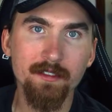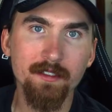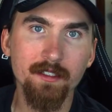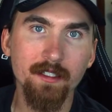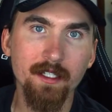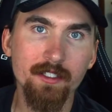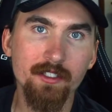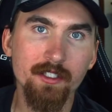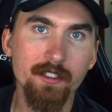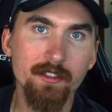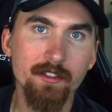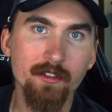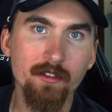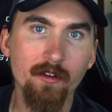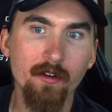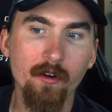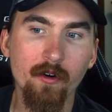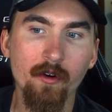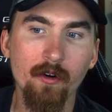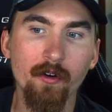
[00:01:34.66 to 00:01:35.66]
the legends
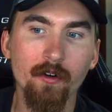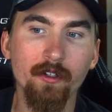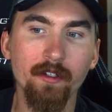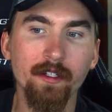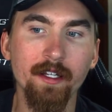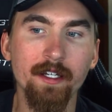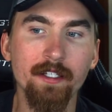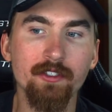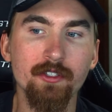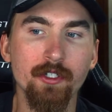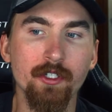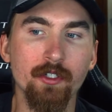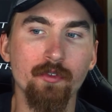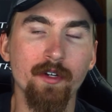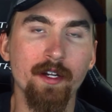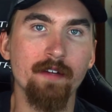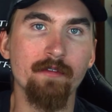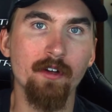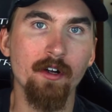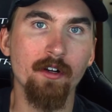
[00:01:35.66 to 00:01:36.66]
are laser
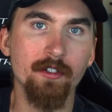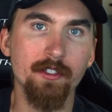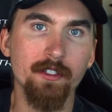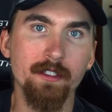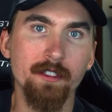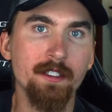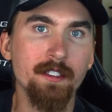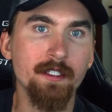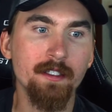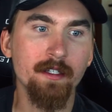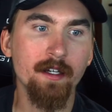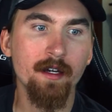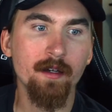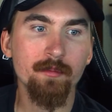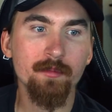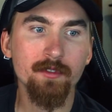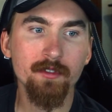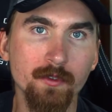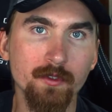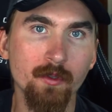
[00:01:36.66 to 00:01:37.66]
engraved onto the
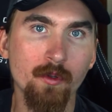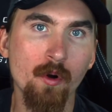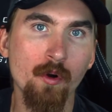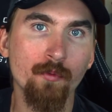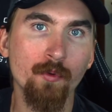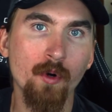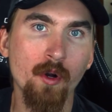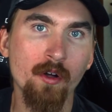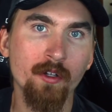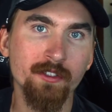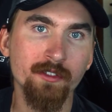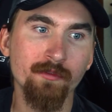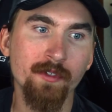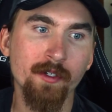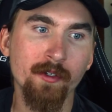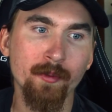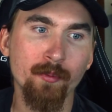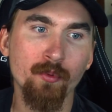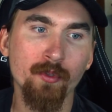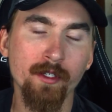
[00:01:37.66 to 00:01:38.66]
keycaps. So overall, it's a
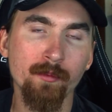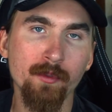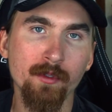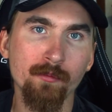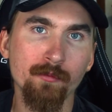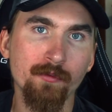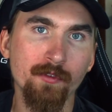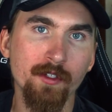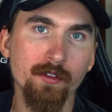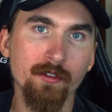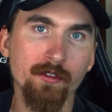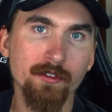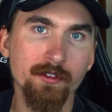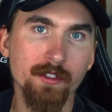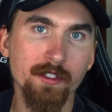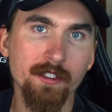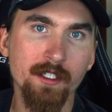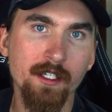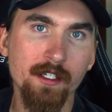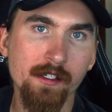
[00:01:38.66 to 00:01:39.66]
very premium feel to
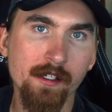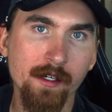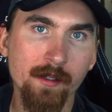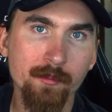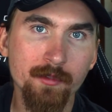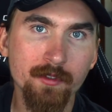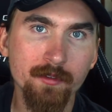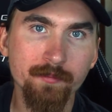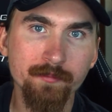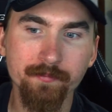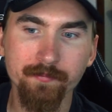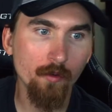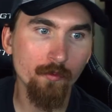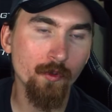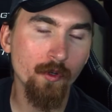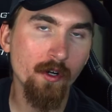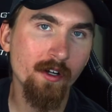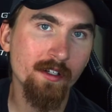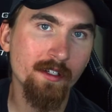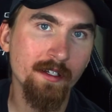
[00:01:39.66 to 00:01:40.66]
the keycaps.
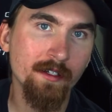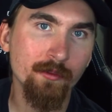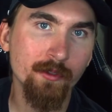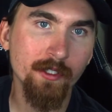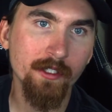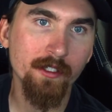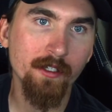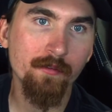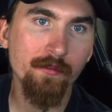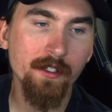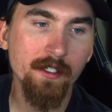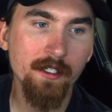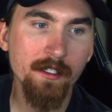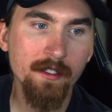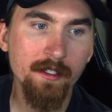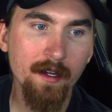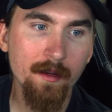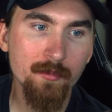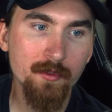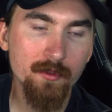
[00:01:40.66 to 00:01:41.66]
Overall, I really love the
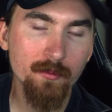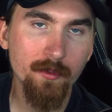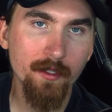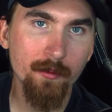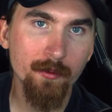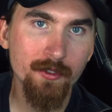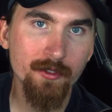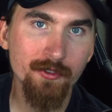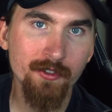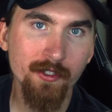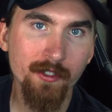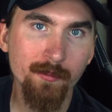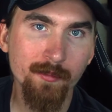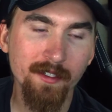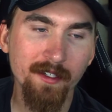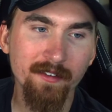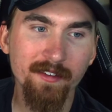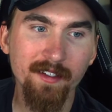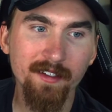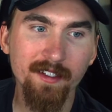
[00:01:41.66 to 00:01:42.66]
keycaps when I was using them,
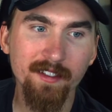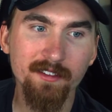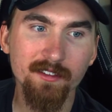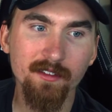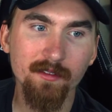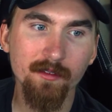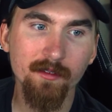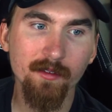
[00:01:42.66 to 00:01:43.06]
and I think that's